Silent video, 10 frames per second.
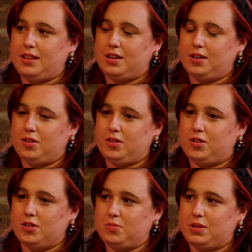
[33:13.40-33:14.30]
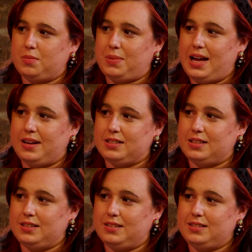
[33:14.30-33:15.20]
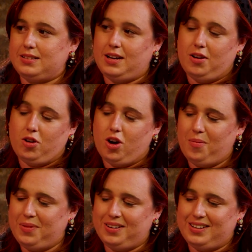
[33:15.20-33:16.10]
the good with the bad, and it'll come. And